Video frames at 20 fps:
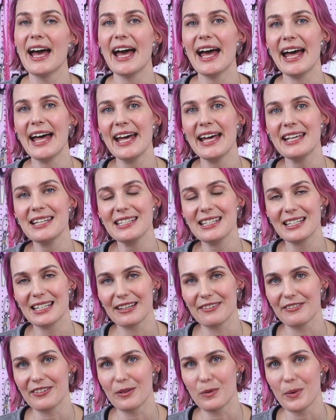and the
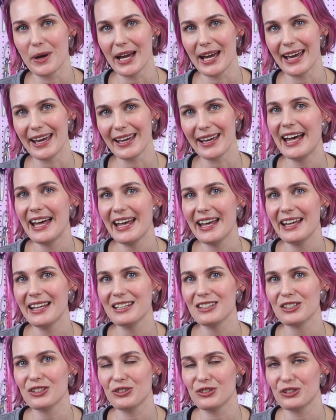giveaway.
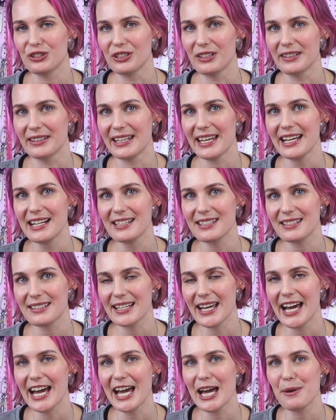And until next
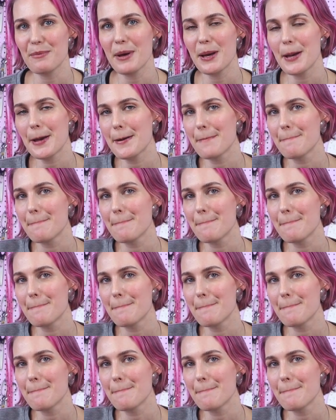time,